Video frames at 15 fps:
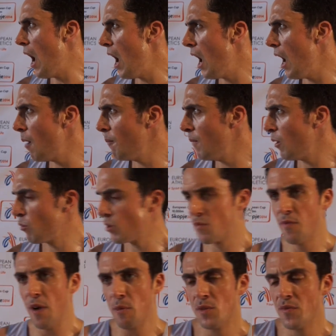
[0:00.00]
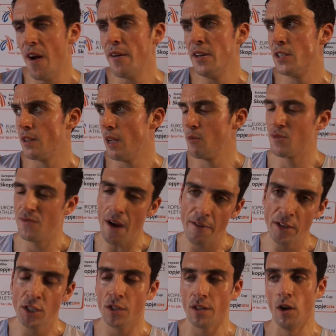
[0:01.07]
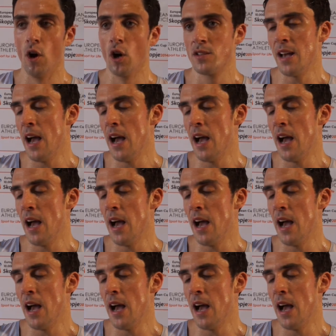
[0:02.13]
It was very slow